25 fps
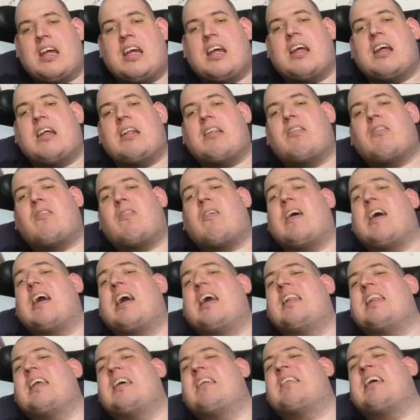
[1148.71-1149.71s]
throwing in
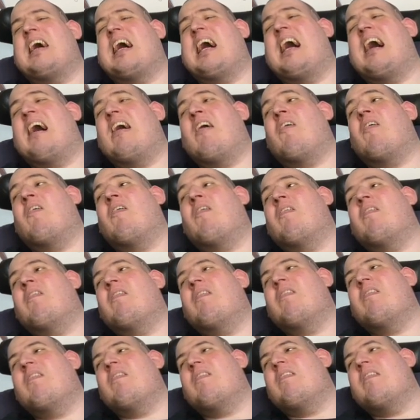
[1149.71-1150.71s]
the towel
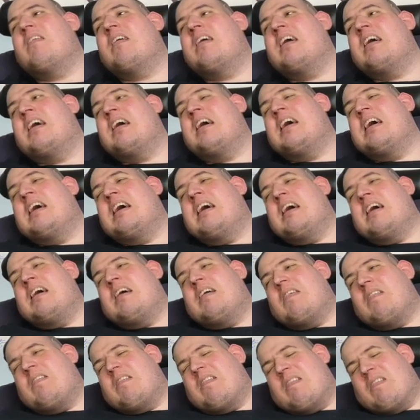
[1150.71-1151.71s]

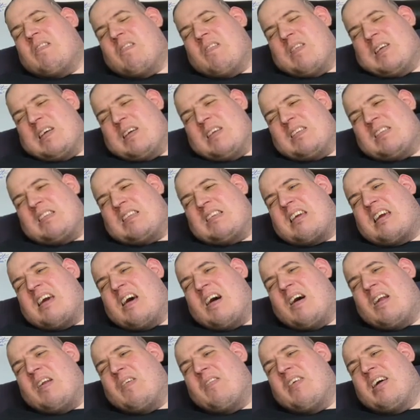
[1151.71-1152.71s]
was
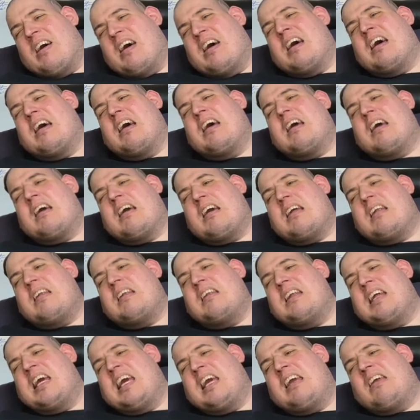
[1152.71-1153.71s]
kind of a
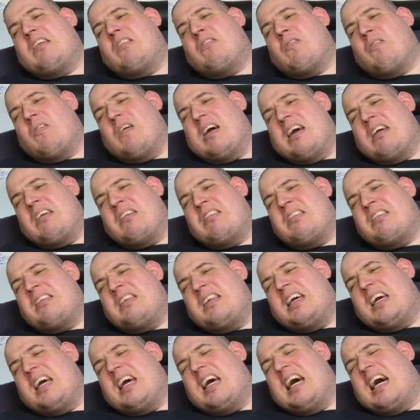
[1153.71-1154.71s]
neat twist.
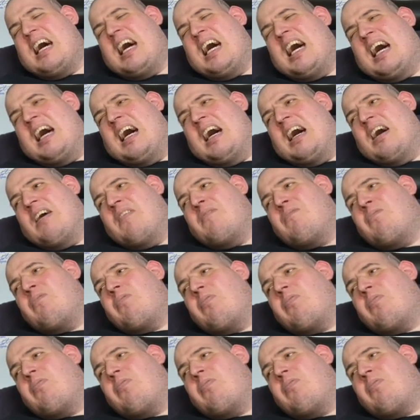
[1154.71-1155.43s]
And